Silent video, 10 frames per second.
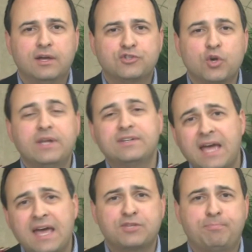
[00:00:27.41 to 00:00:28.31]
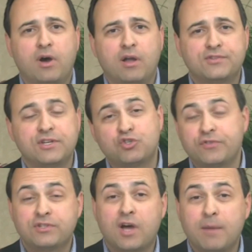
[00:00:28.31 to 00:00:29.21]
So, in tax policy, should
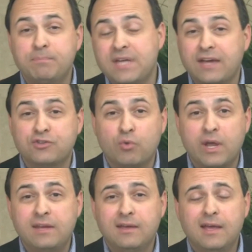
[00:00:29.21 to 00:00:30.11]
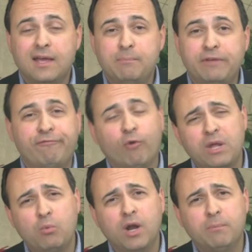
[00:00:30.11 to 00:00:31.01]
the top tax rate be
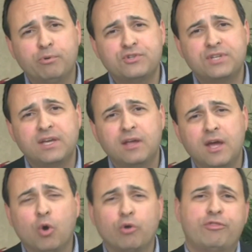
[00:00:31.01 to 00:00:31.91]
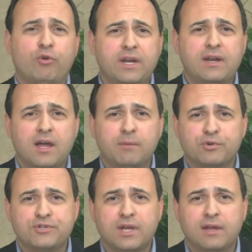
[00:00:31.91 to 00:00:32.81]
41% or
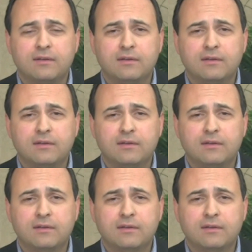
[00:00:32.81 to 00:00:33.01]
39%?